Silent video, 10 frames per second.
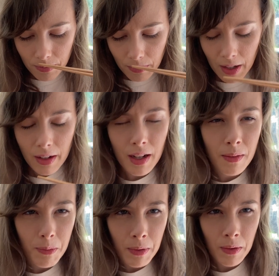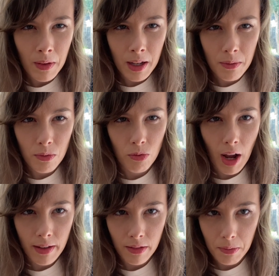now it kind of smells like
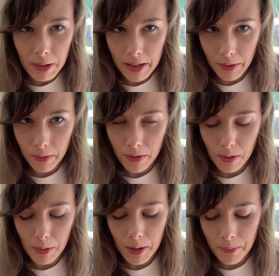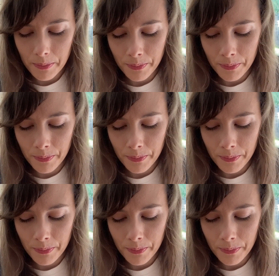rotten tomatoes to me.